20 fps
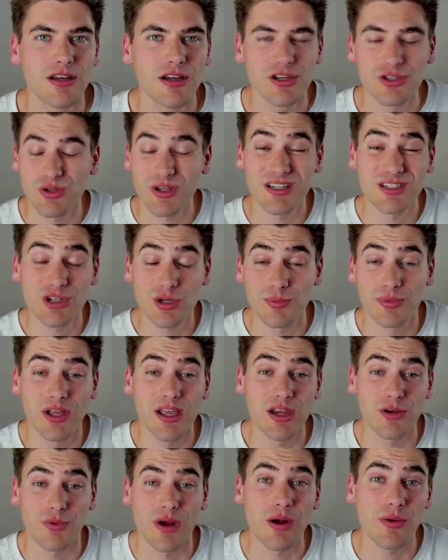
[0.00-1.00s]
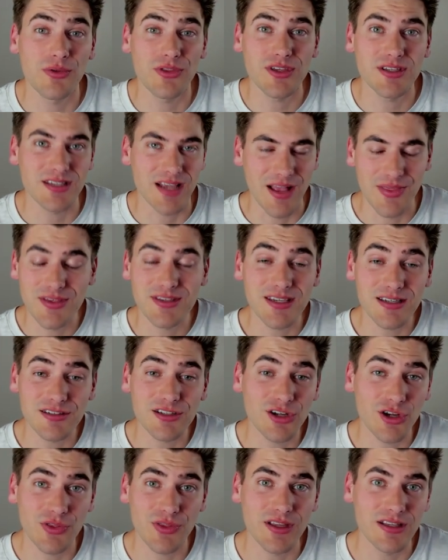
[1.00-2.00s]
So I can start playing around with this. And this is a
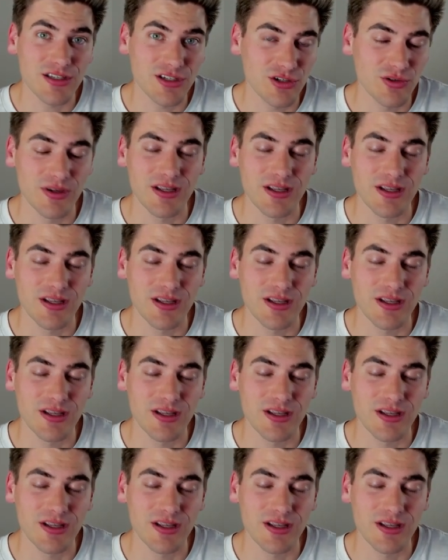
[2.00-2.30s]
good thing to do.